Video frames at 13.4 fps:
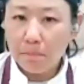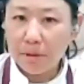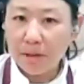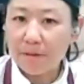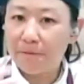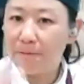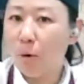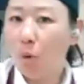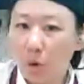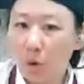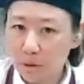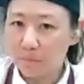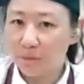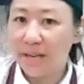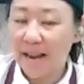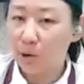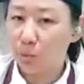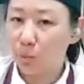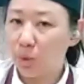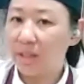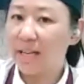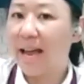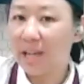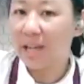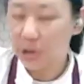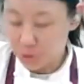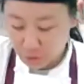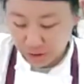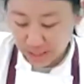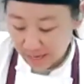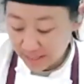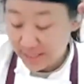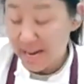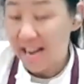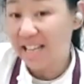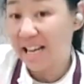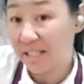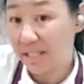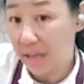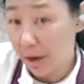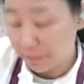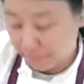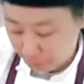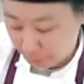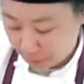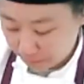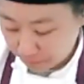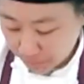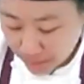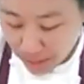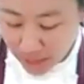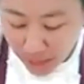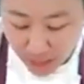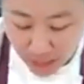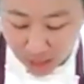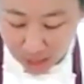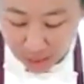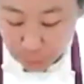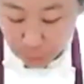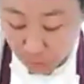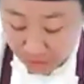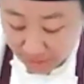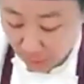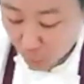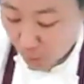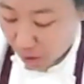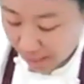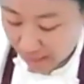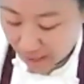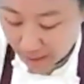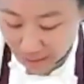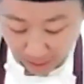be formed and really exercised and get tougher. The reason why